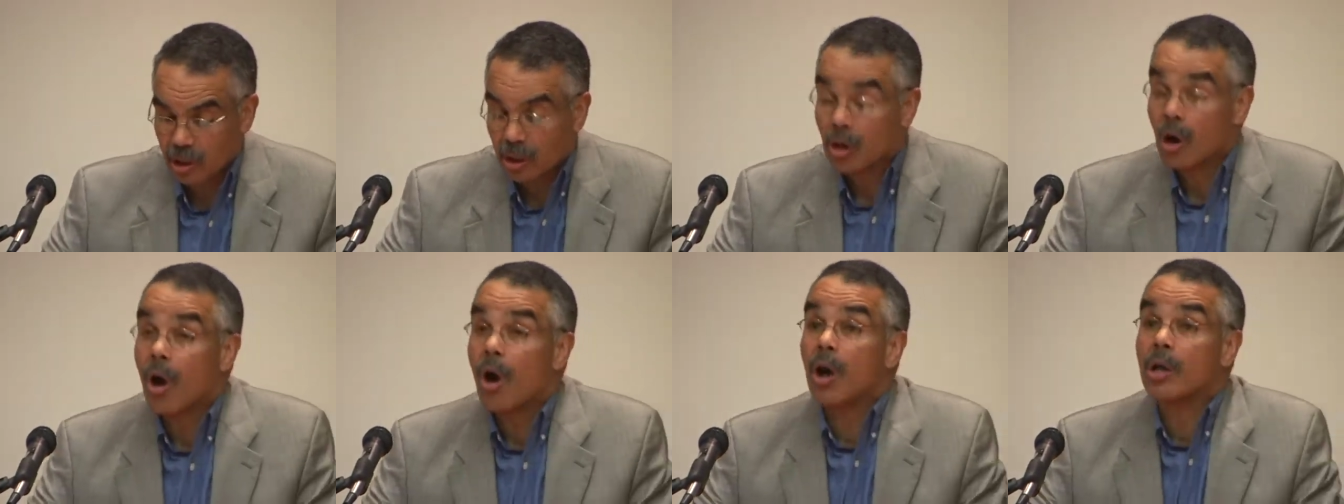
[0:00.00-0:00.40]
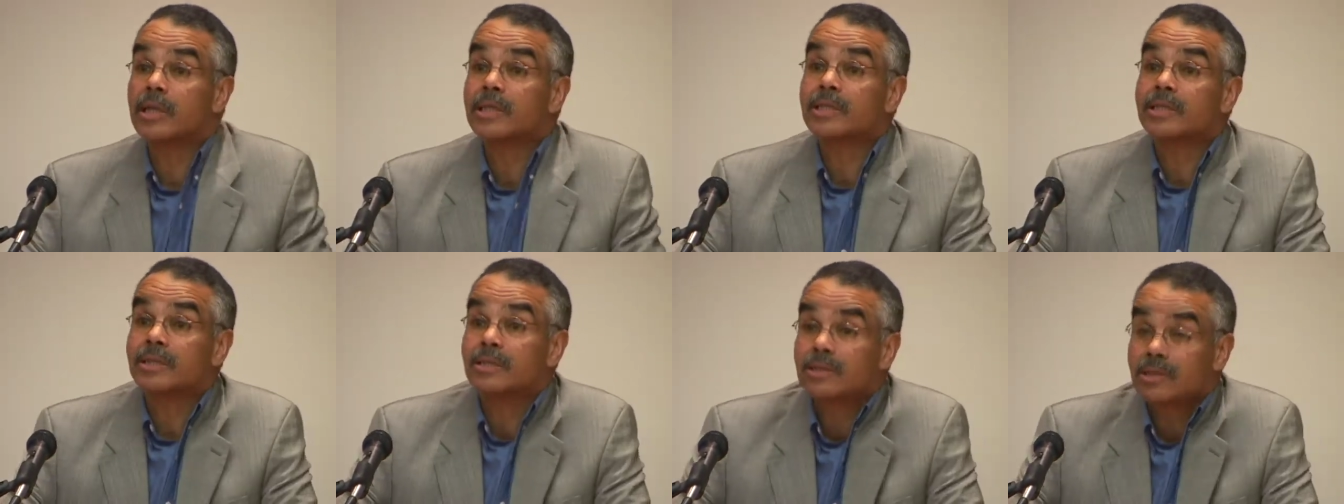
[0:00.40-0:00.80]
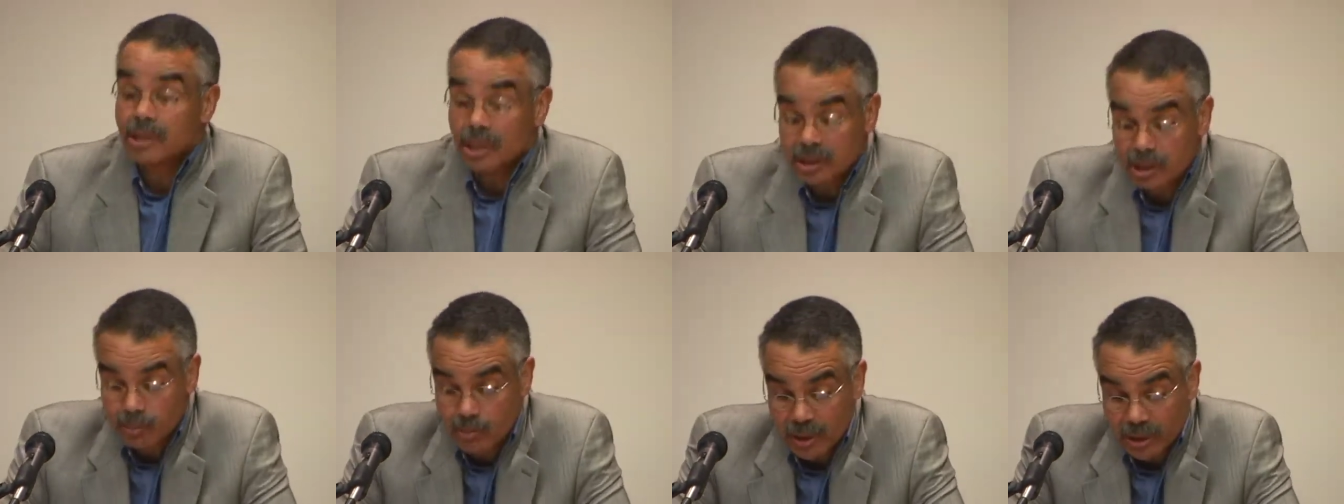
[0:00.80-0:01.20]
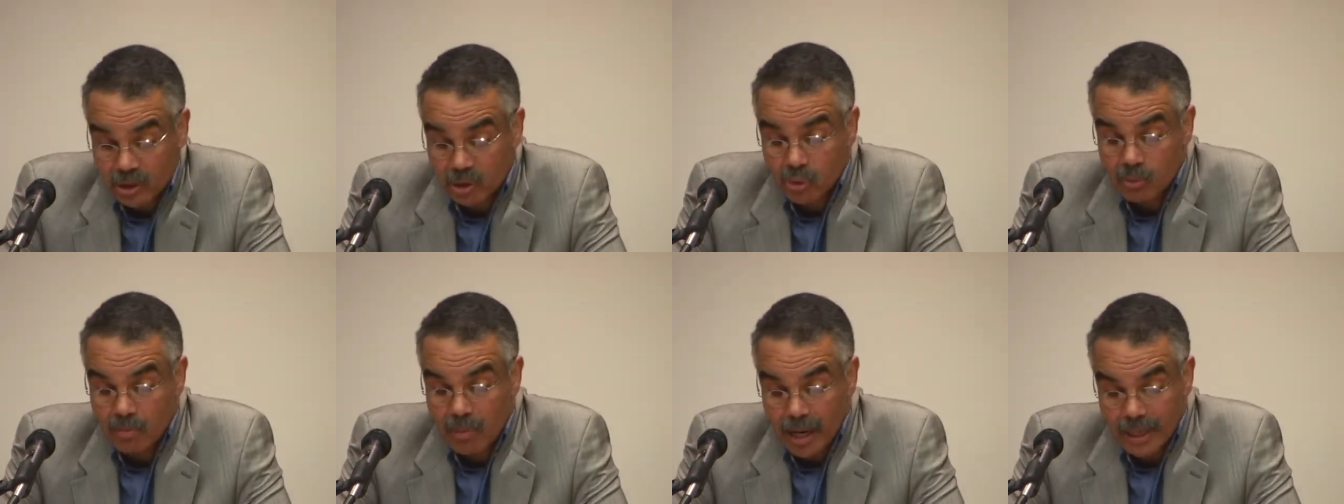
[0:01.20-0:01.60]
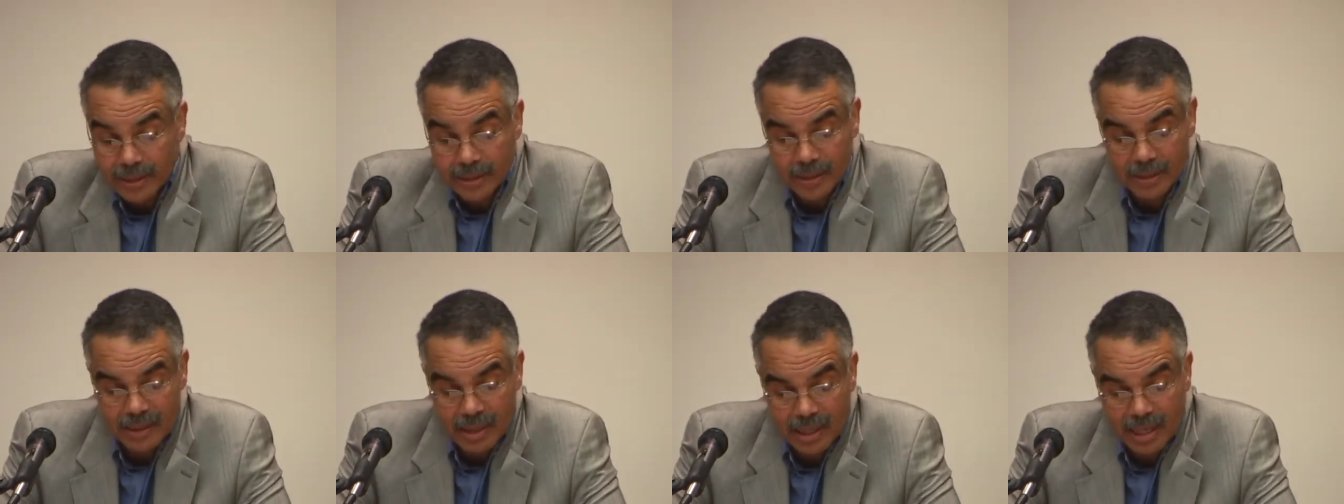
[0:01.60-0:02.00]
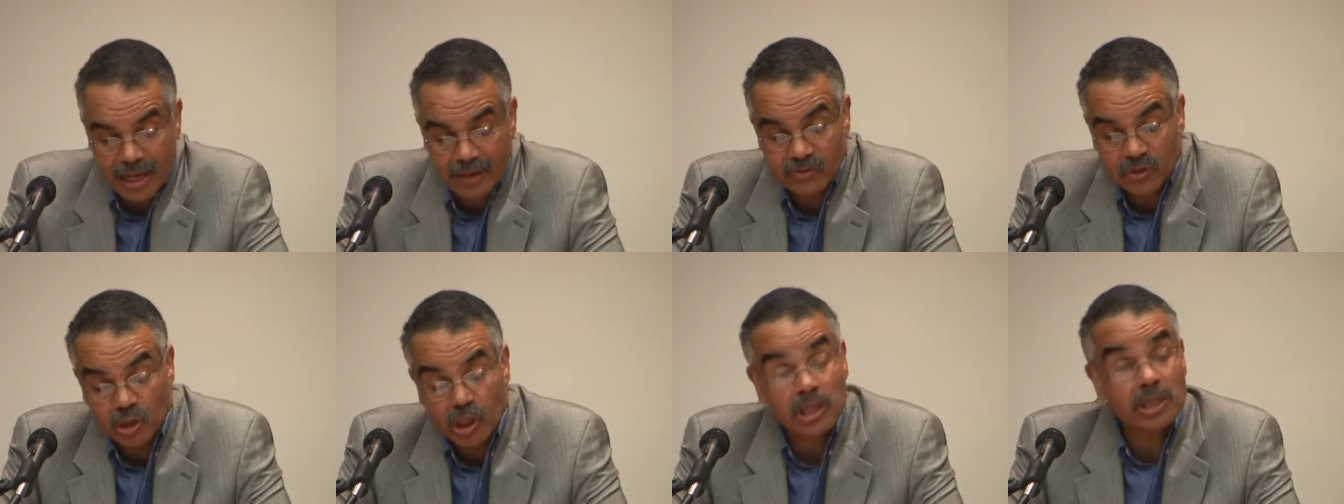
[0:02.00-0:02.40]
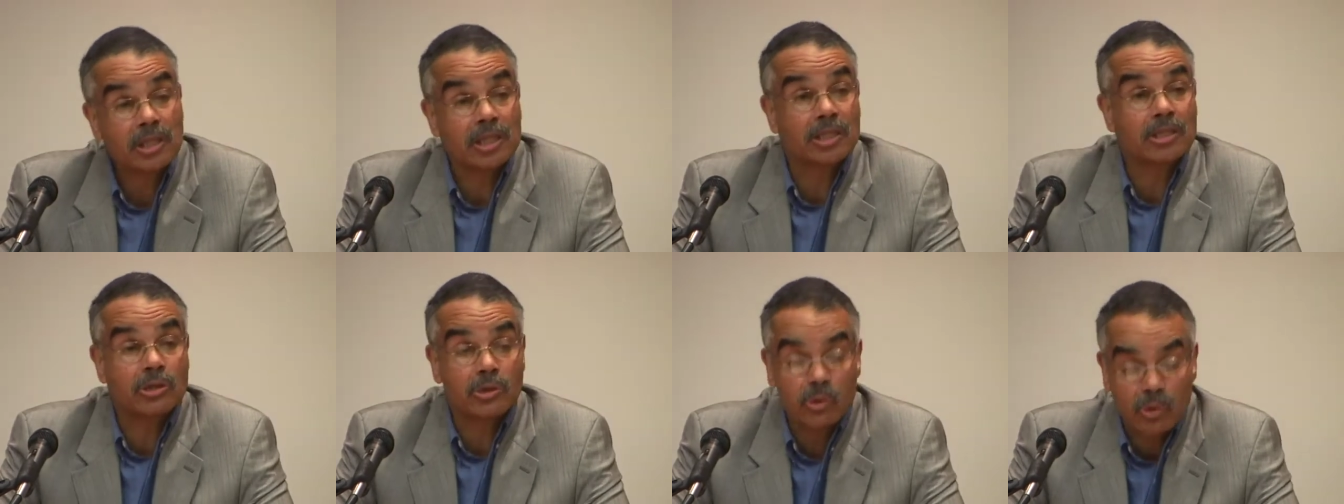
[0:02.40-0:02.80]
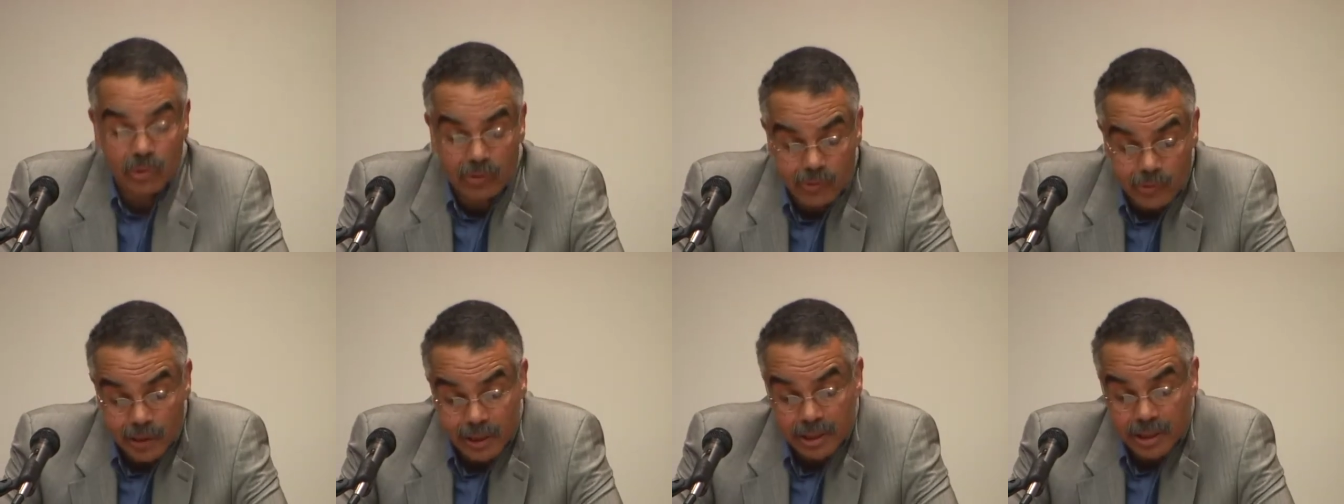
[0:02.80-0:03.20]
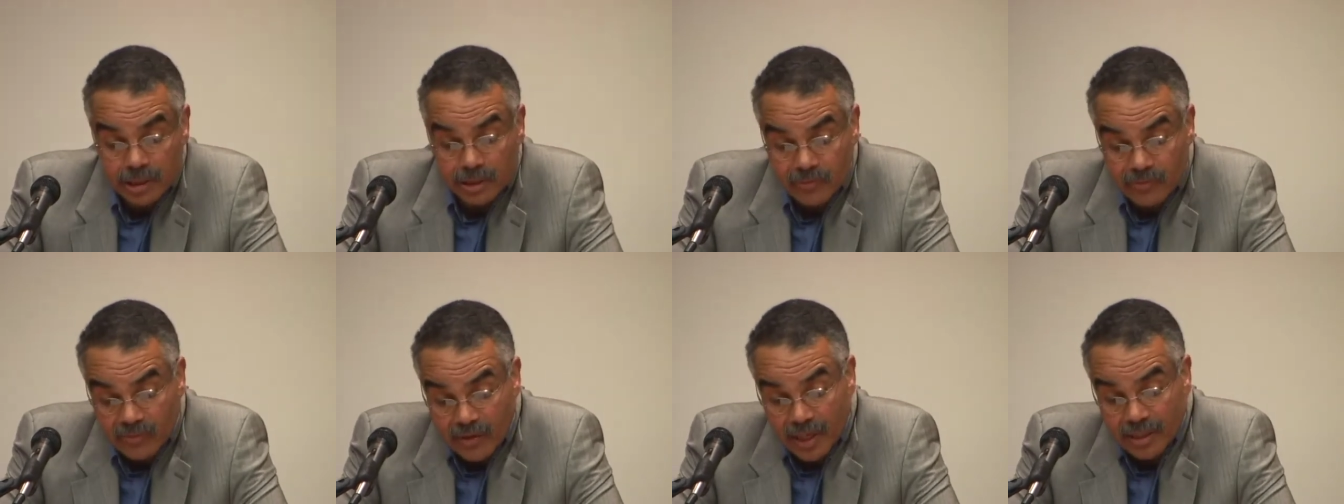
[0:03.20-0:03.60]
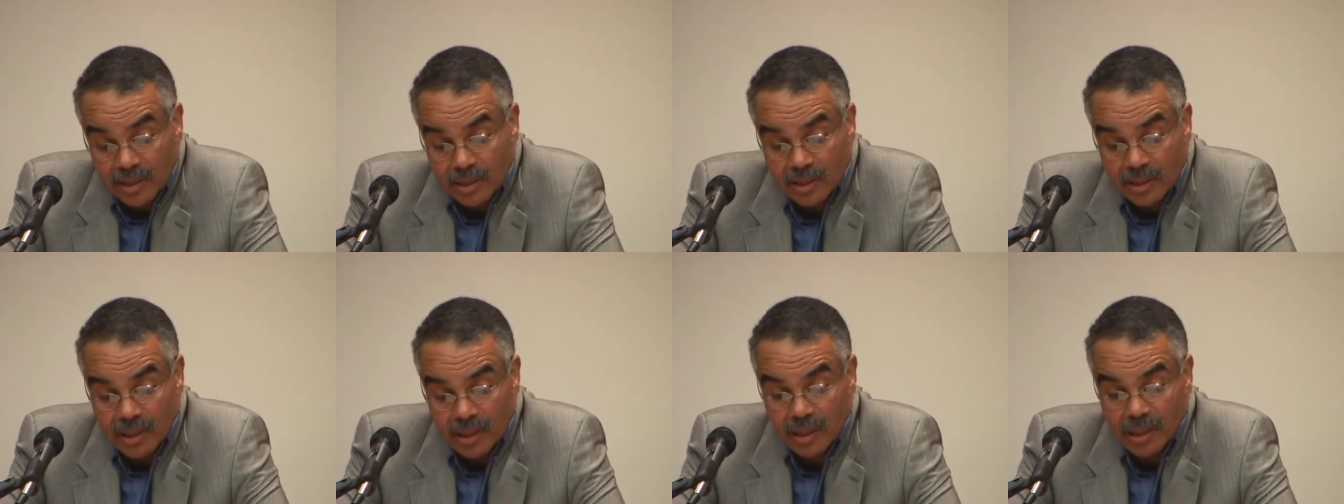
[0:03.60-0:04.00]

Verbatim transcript: hauling in suspects who might have just as truthfully confessed